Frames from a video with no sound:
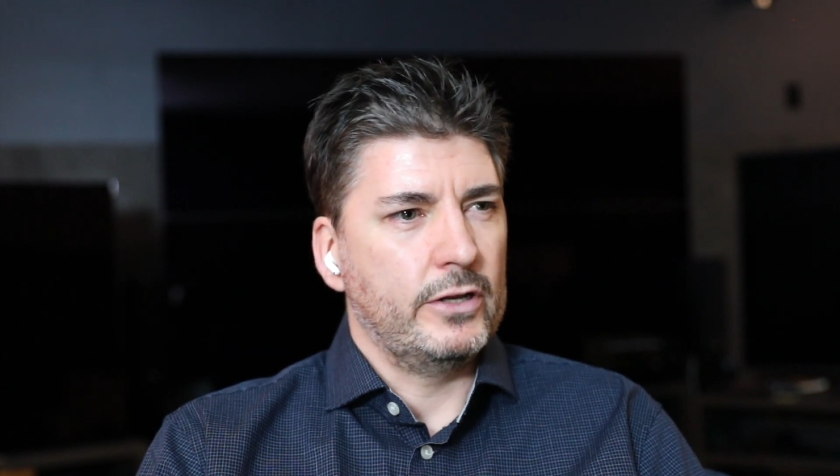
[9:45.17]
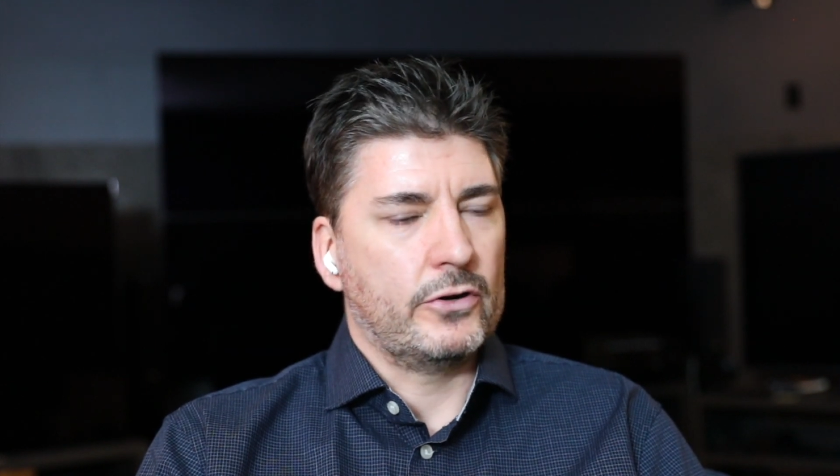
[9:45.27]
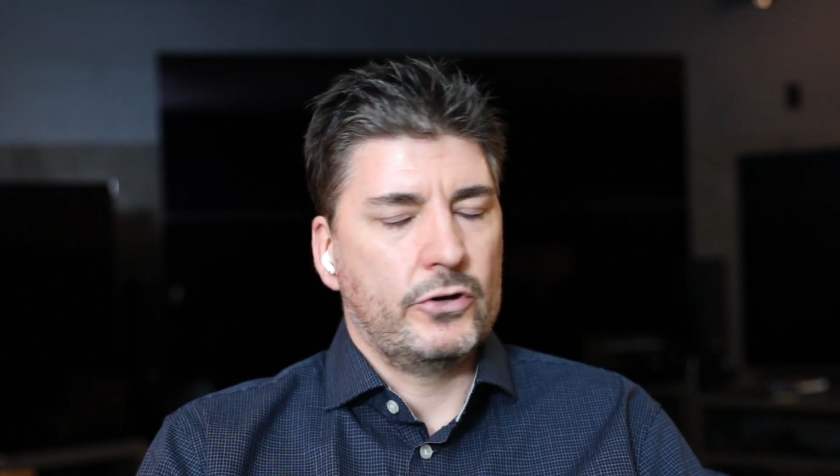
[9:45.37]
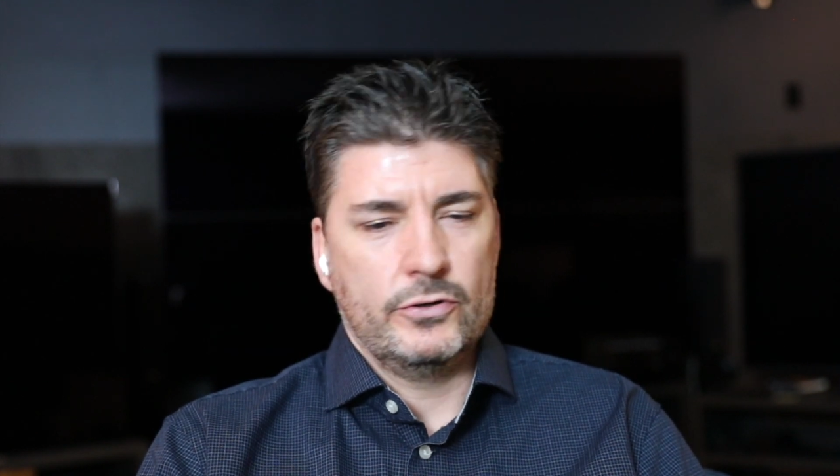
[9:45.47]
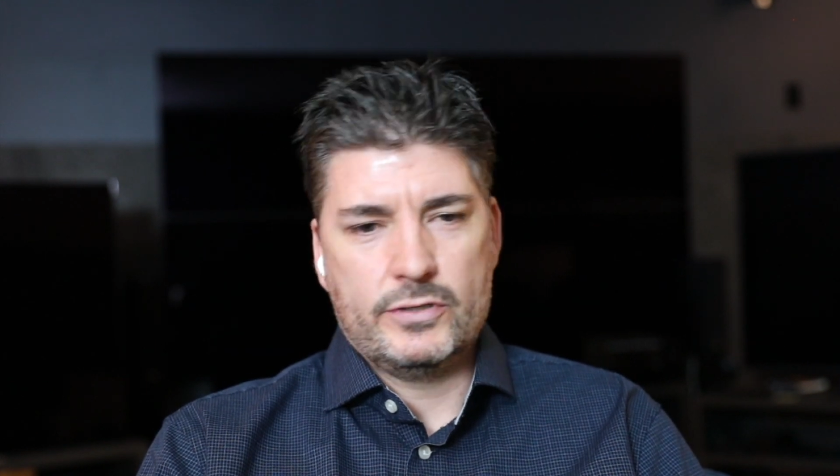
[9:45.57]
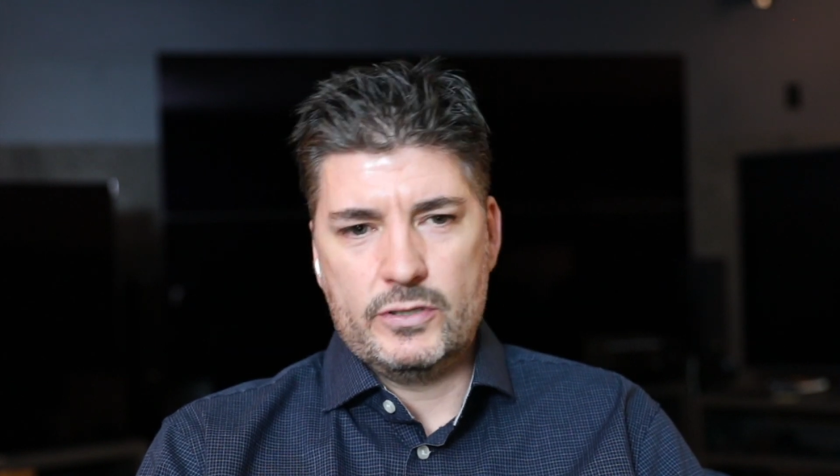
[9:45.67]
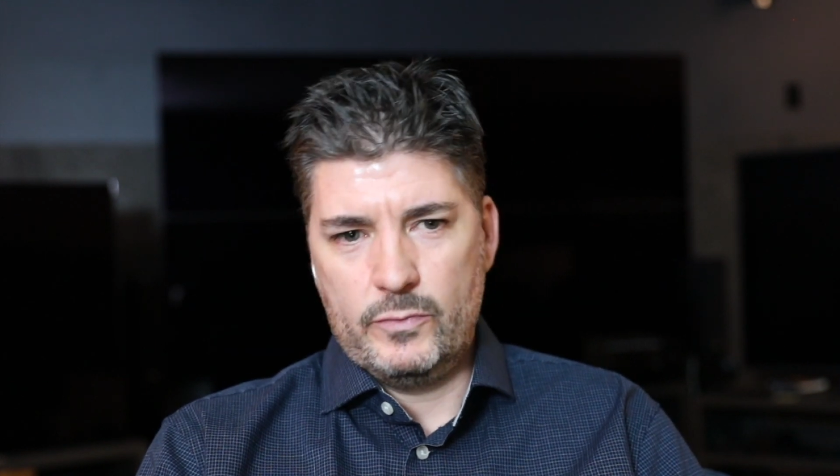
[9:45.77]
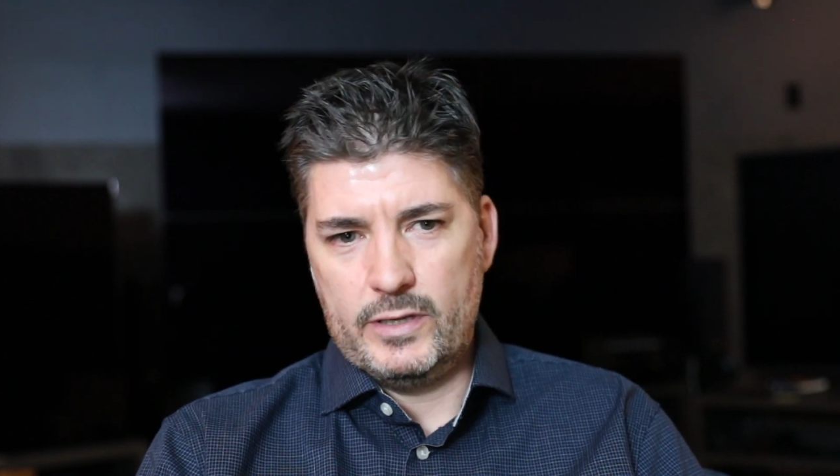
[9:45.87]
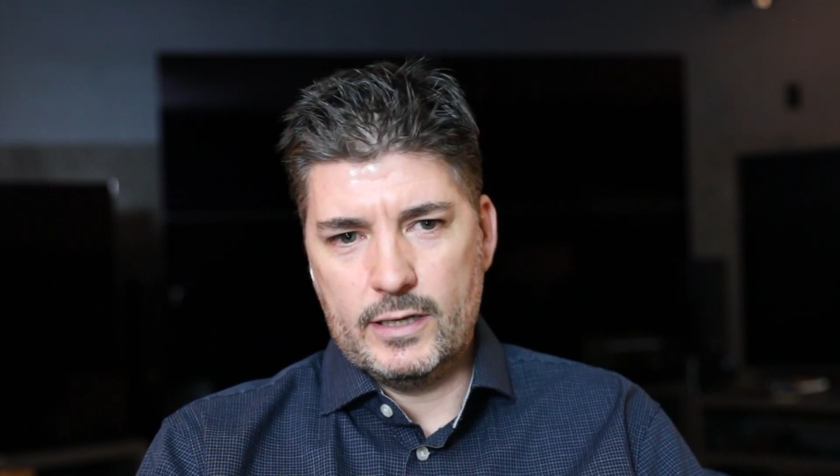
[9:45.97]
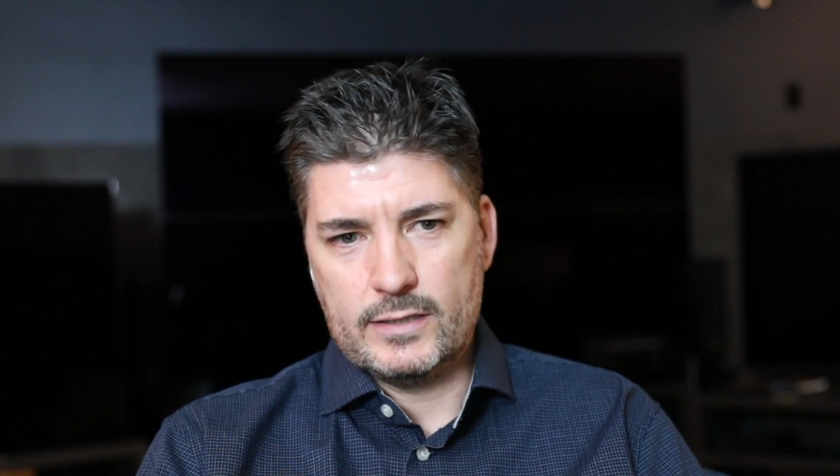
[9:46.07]
occurred to
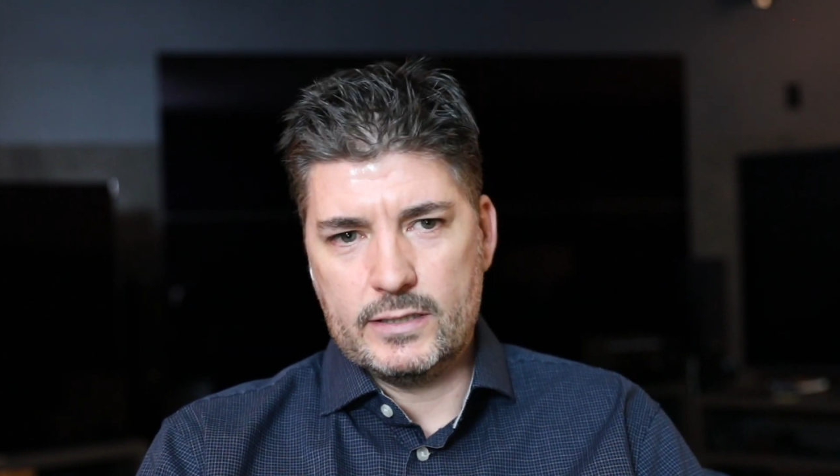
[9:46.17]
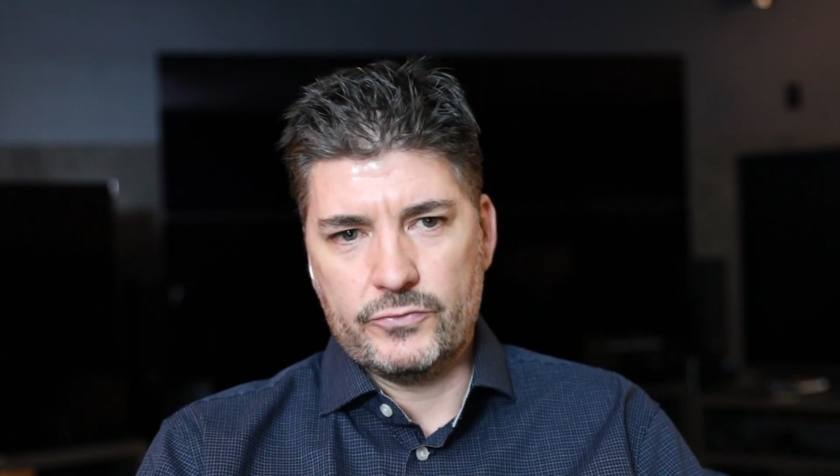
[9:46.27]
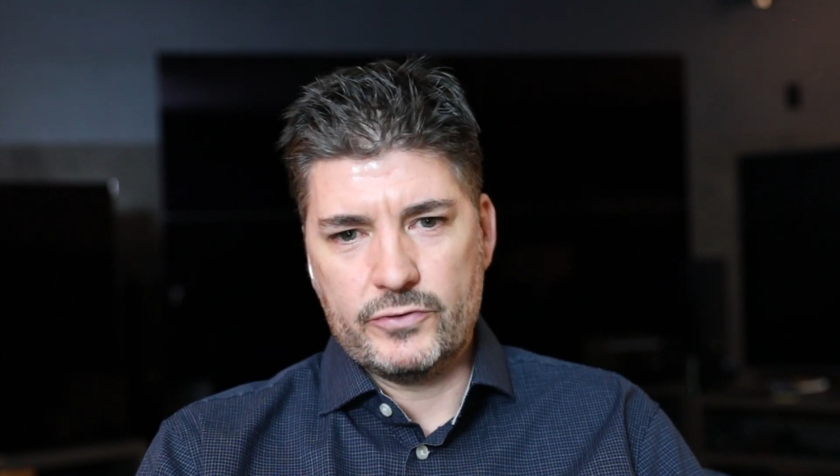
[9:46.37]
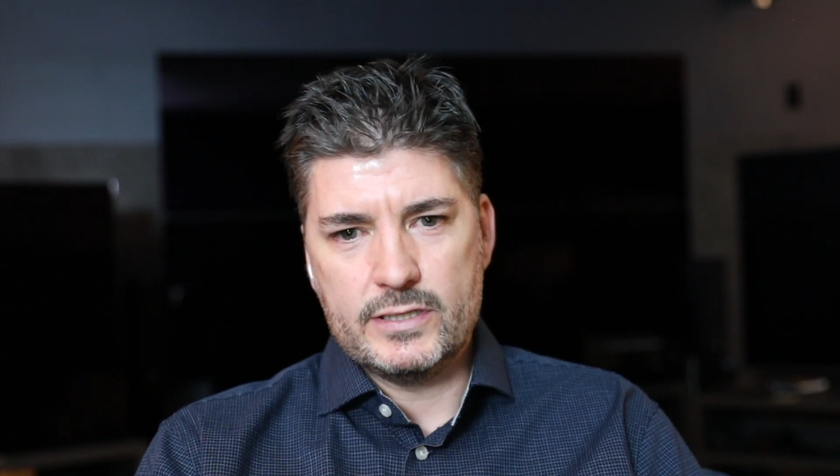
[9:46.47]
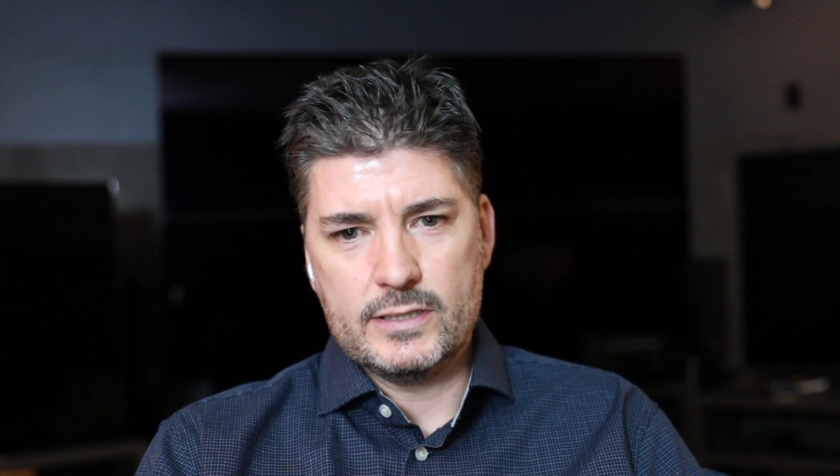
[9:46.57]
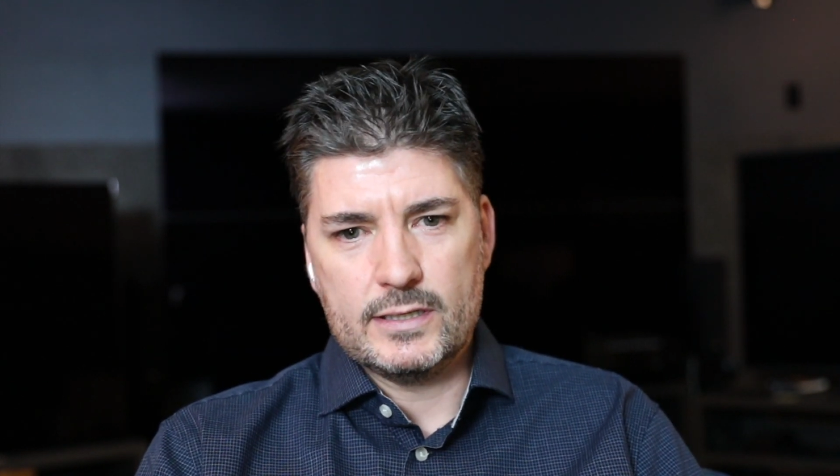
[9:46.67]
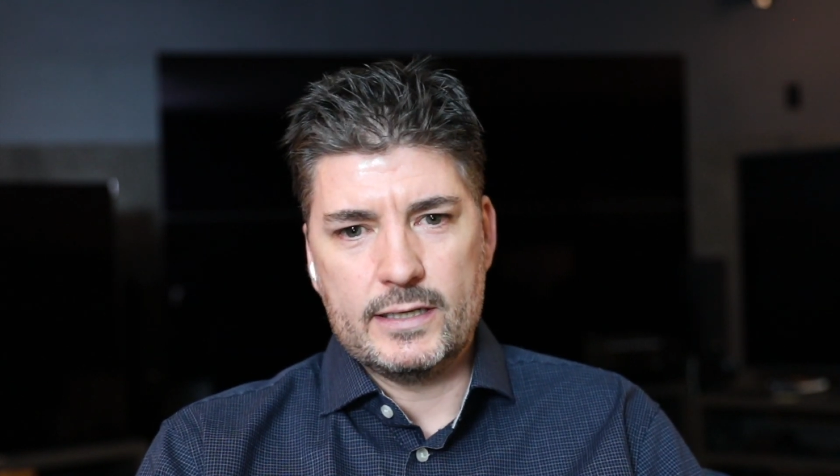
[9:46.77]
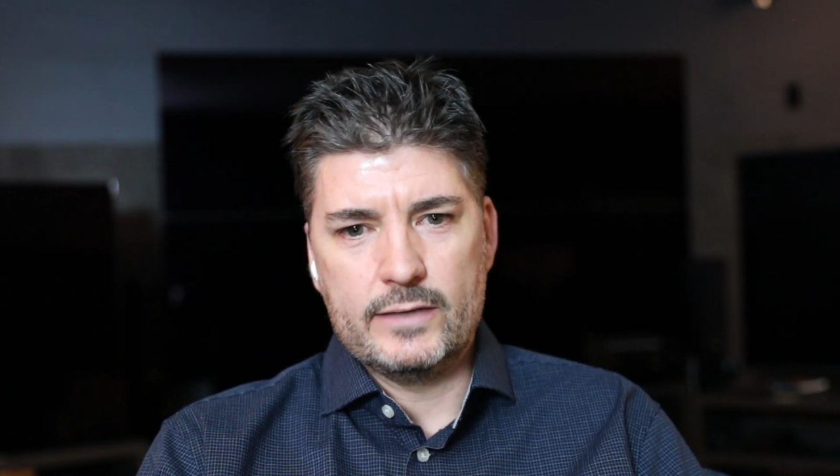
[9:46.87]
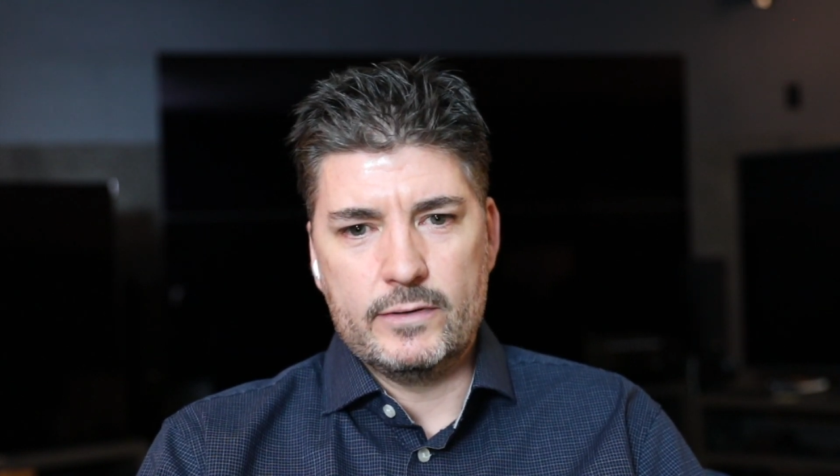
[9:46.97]
me until recently.